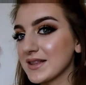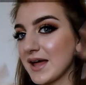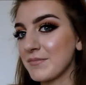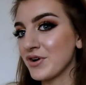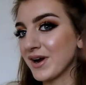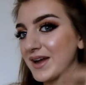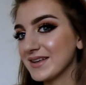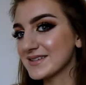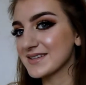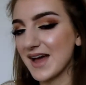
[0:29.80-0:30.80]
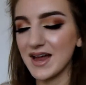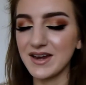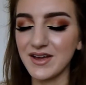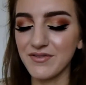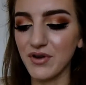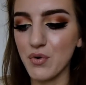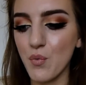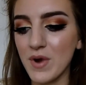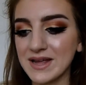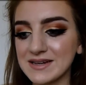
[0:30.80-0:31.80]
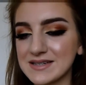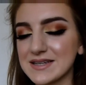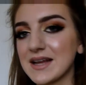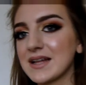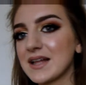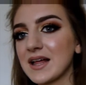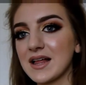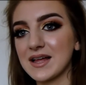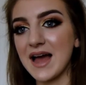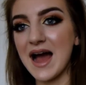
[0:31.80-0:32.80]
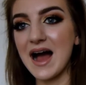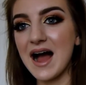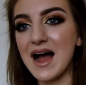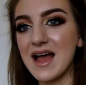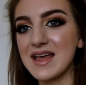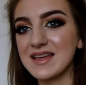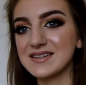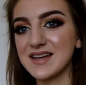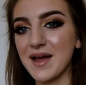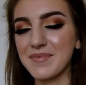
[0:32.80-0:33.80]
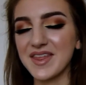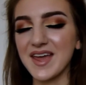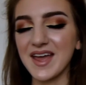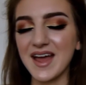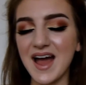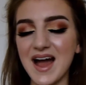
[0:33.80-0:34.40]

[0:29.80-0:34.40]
glamorous kind of winged cat eye type thing,